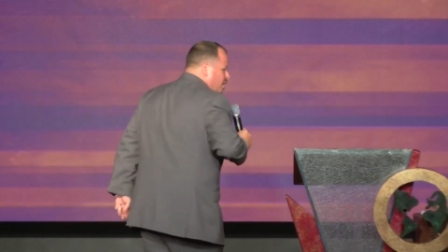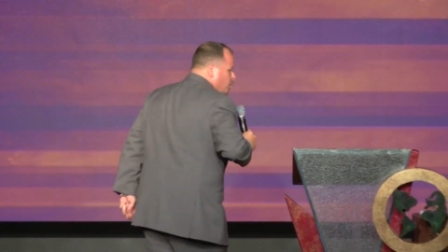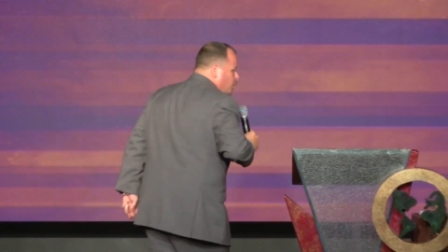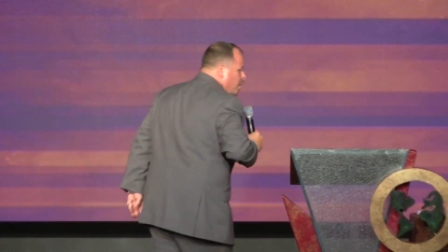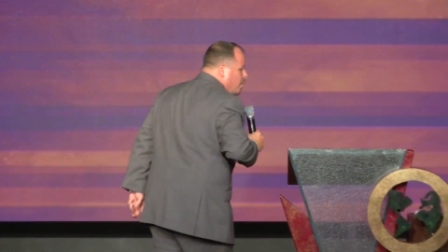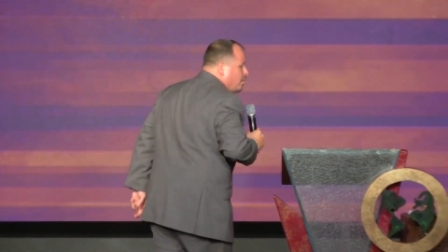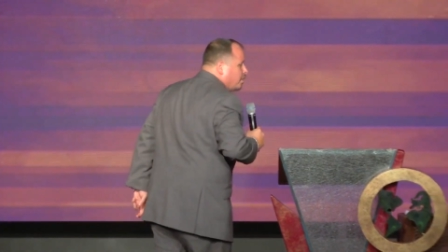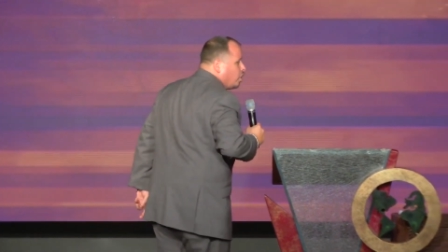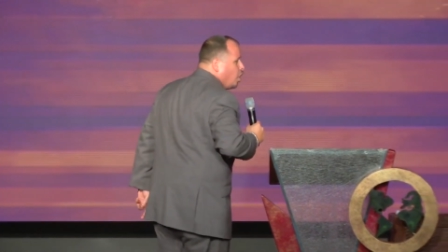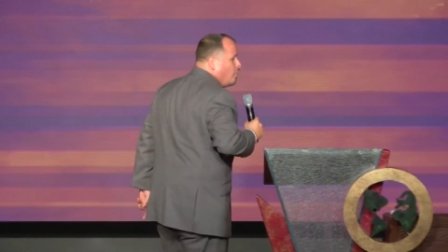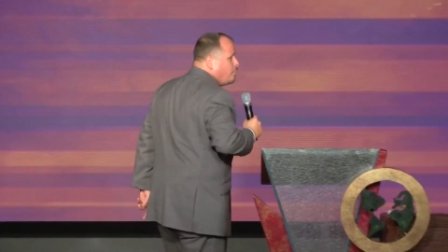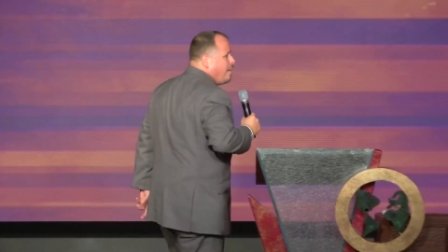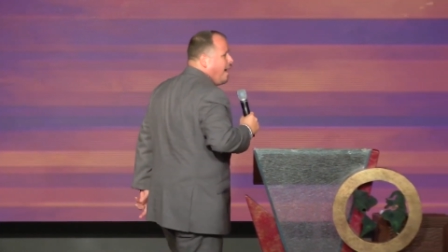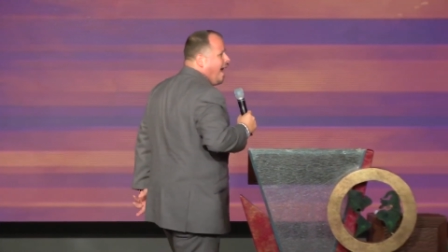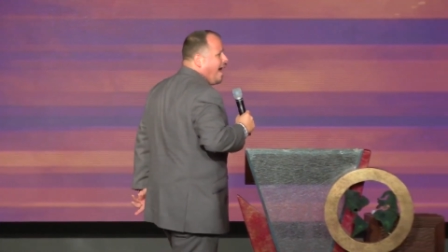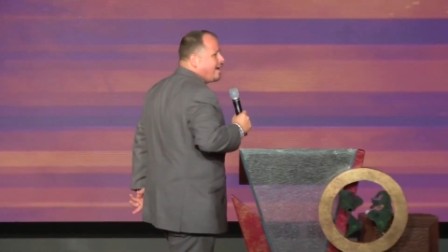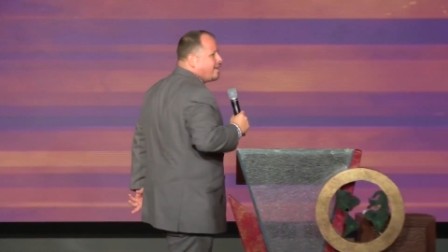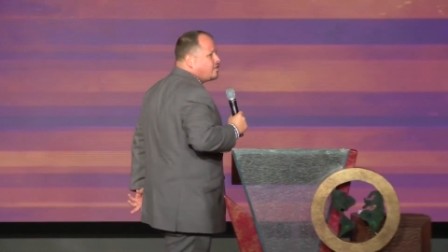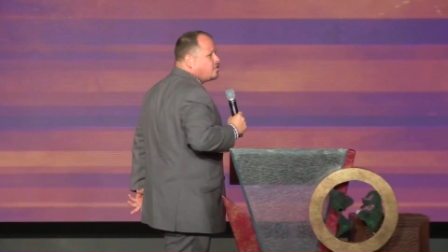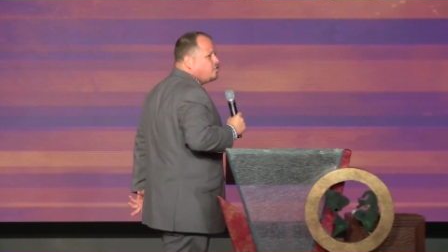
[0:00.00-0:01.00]
We would go
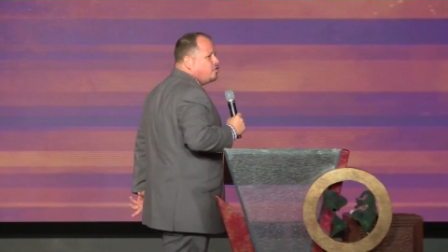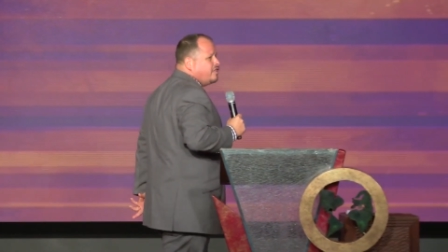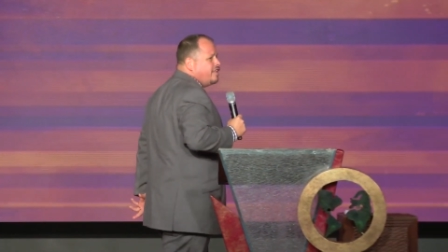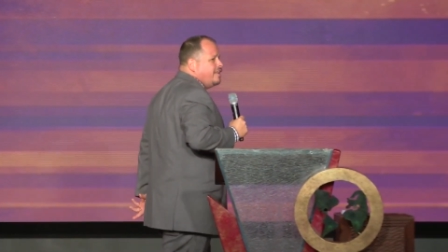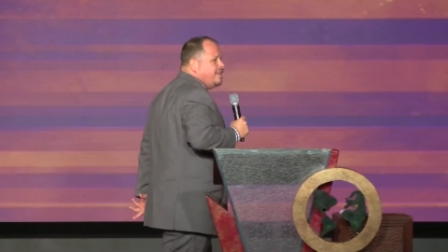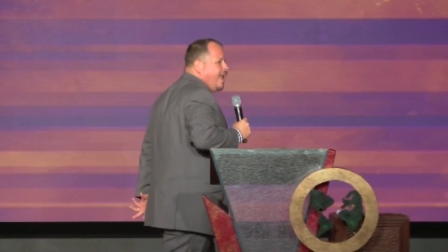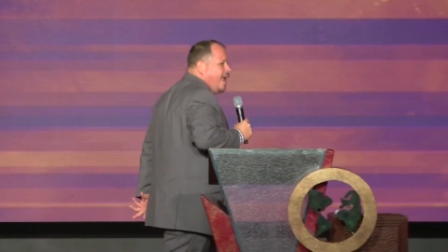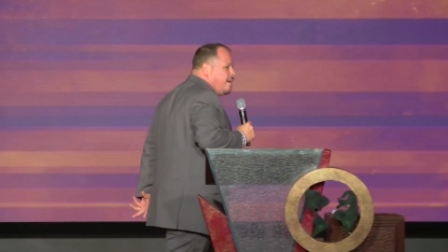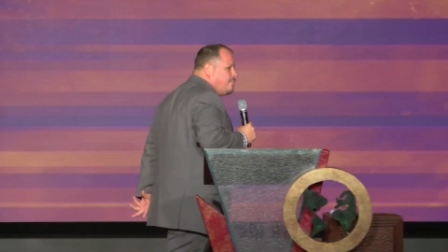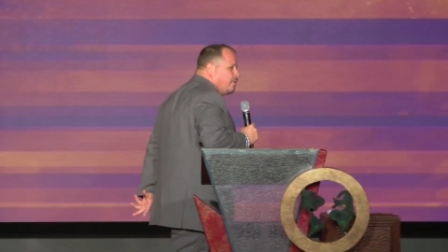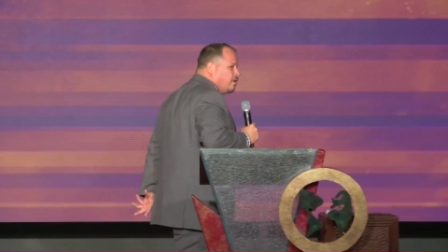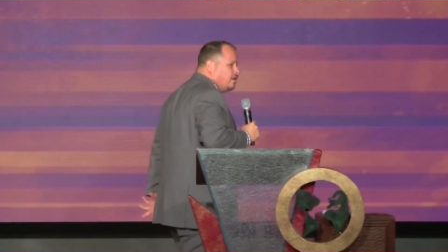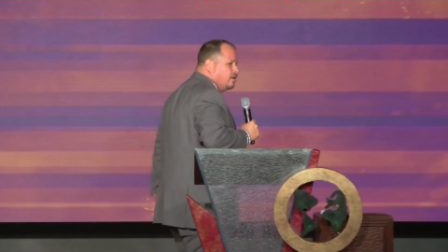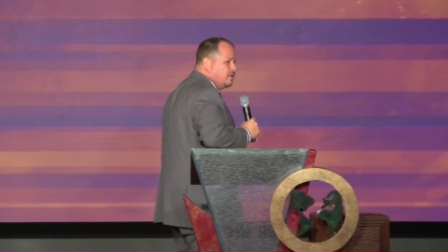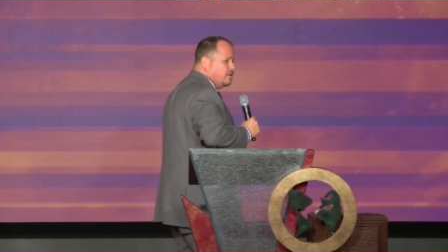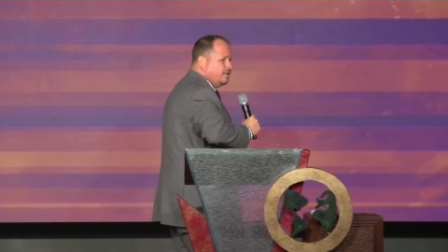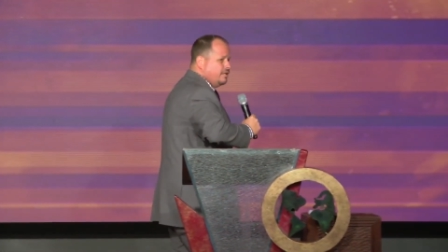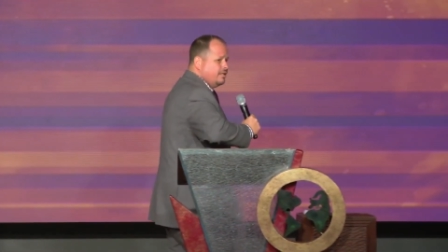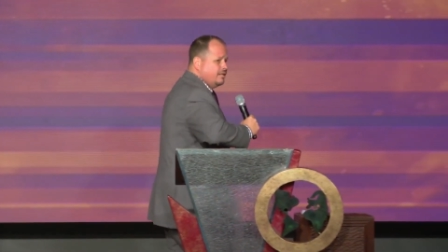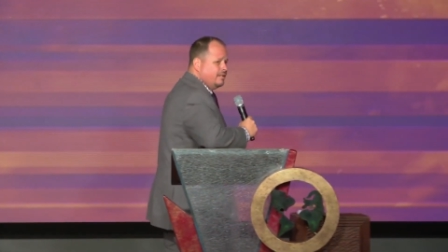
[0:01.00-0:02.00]
back to the
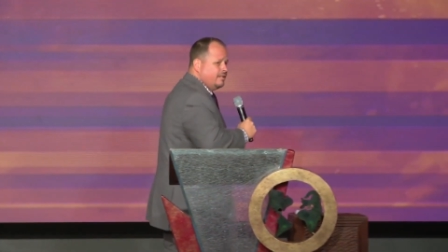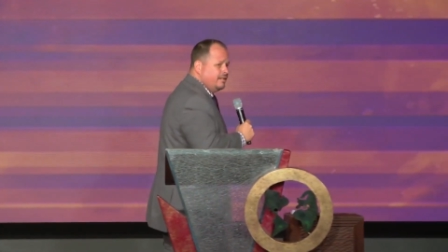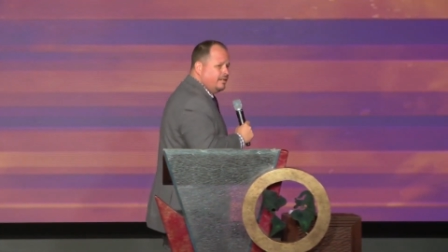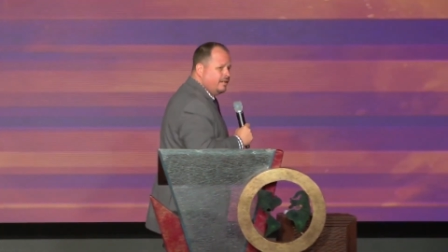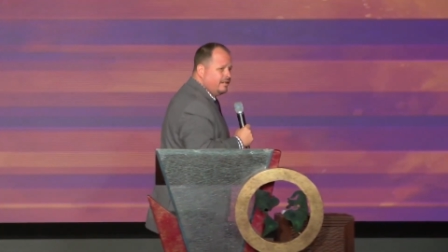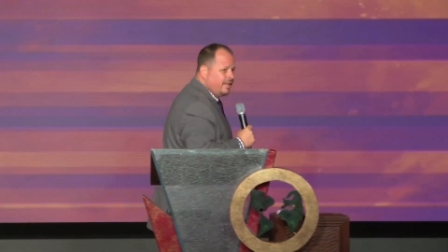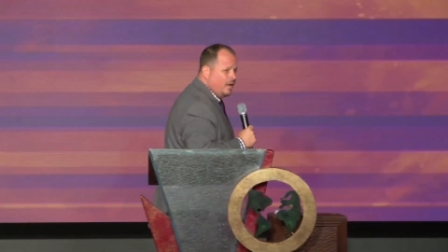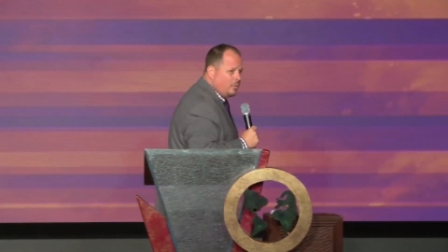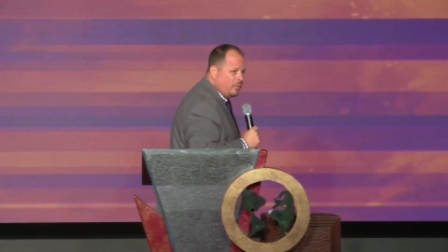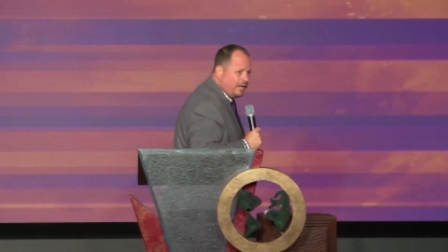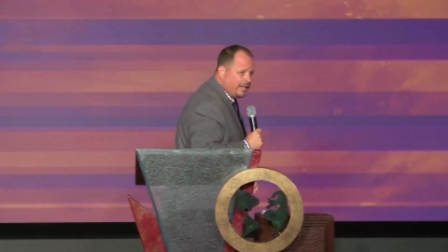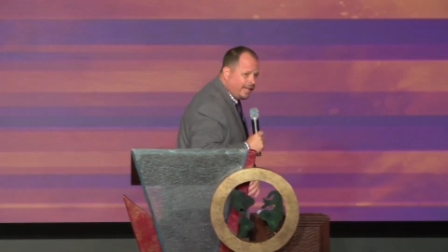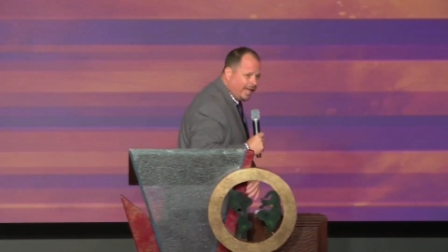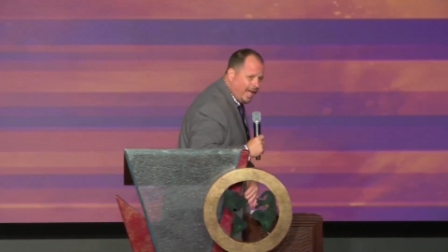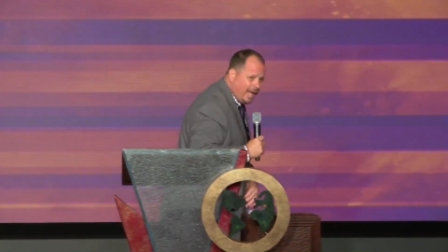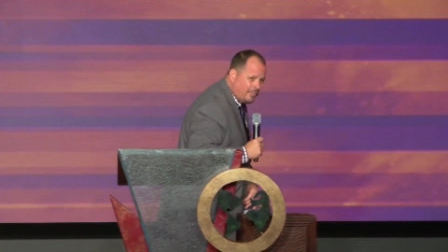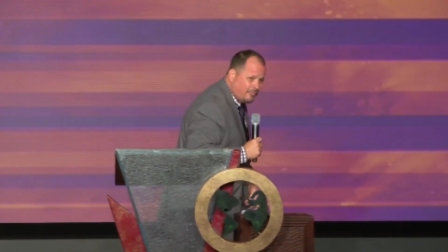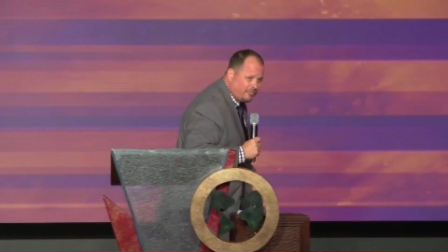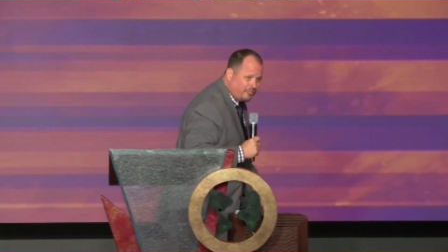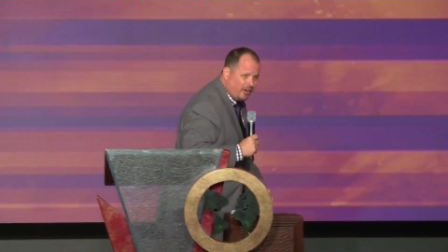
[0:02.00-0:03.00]
neighborhood that we
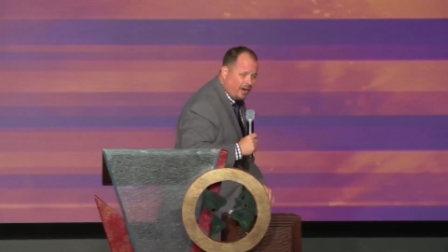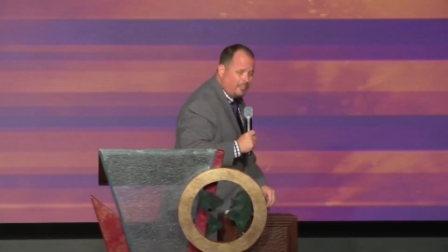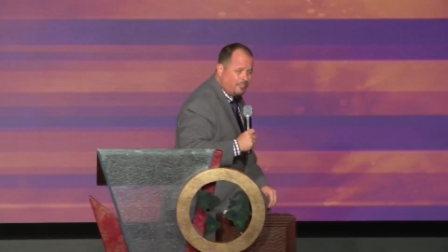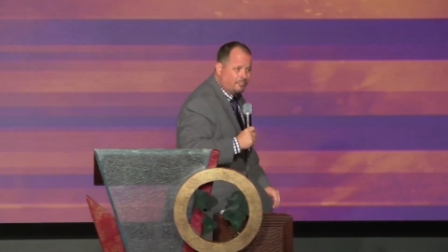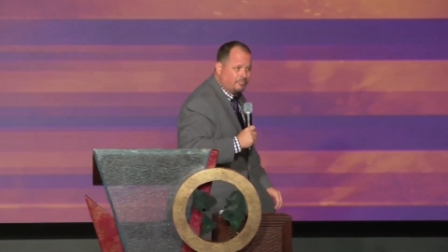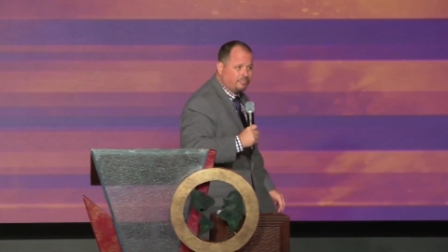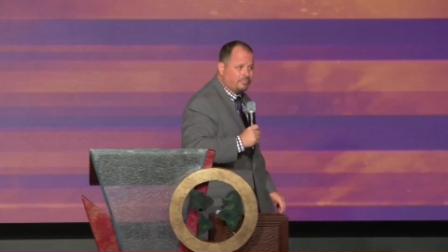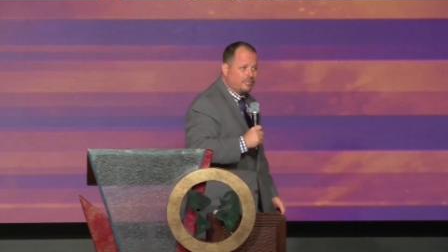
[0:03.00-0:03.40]
came from,